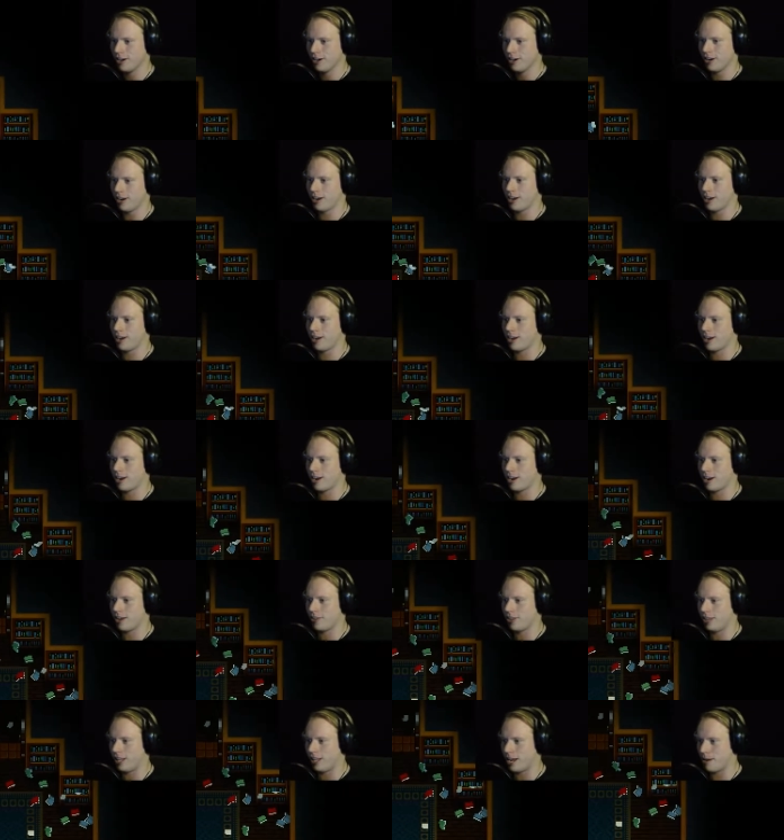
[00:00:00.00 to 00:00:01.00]
Ah,
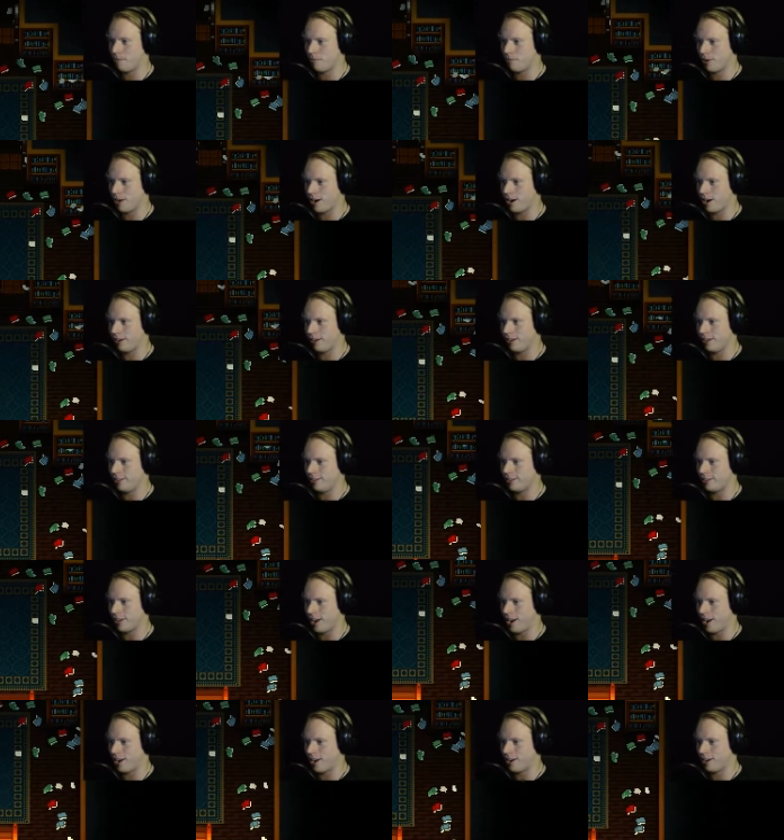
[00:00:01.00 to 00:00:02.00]
the librarians
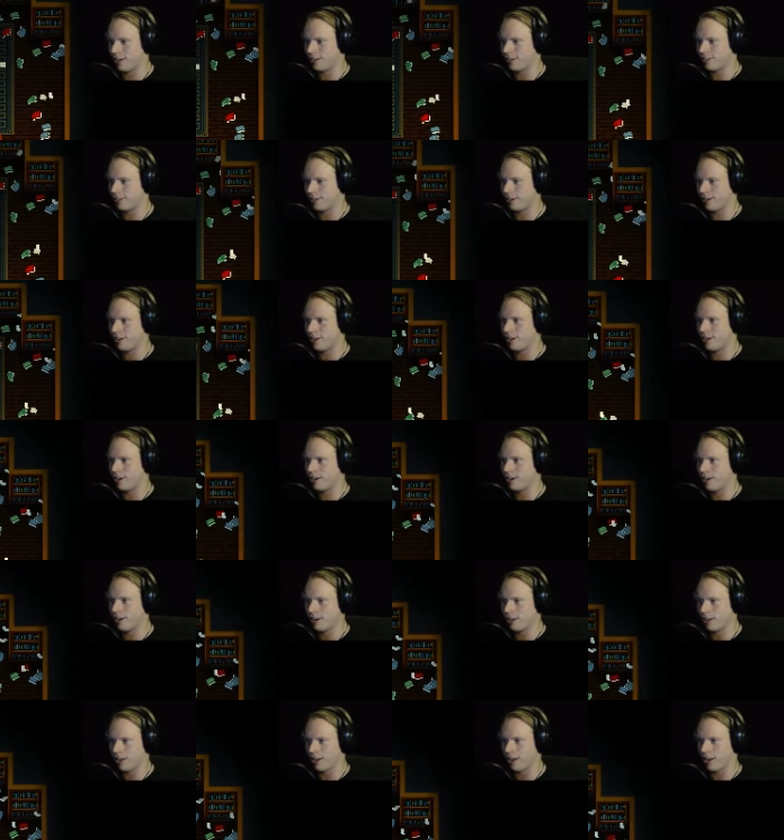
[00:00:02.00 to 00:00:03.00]
hate us here.